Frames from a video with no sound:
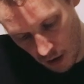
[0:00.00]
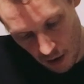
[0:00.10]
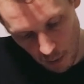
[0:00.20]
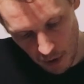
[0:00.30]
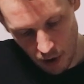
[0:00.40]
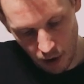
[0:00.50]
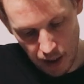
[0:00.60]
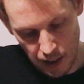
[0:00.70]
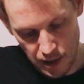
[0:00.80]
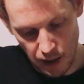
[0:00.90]
So once you've got
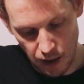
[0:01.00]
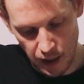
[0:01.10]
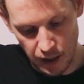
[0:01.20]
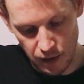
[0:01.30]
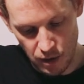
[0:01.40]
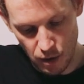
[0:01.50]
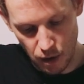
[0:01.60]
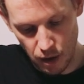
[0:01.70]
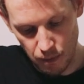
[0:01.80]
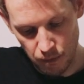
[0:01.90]
that center line
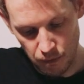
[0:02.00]
sorted,